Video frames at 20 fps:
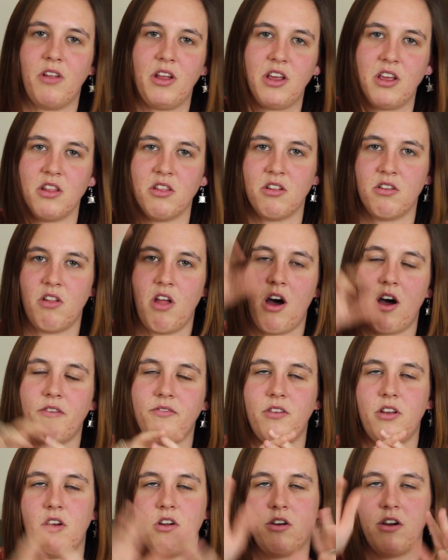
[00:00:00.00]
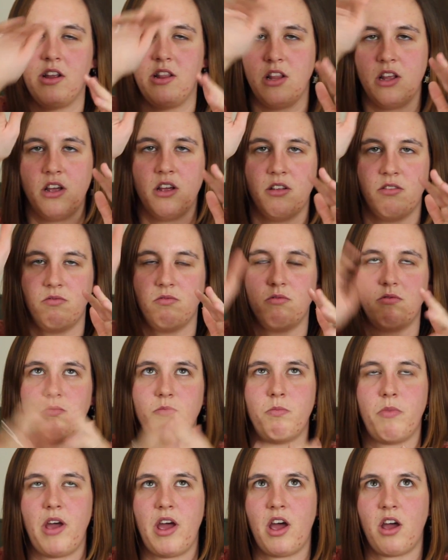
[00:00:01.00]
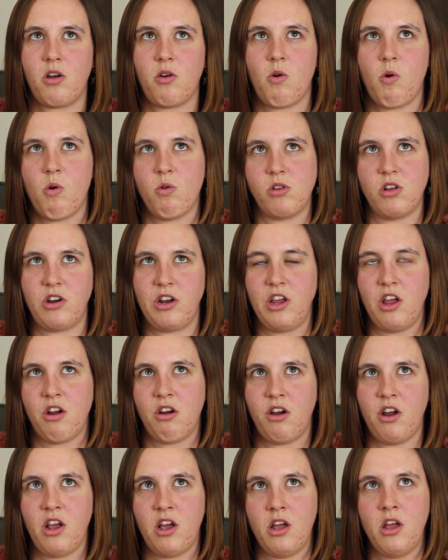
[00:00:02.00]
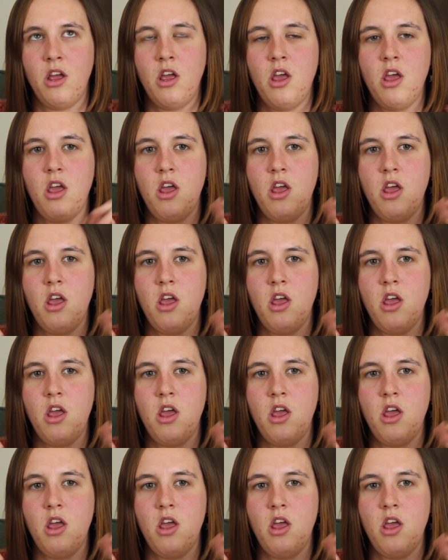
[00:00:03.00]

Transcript: like in the loft or in the bag holding area.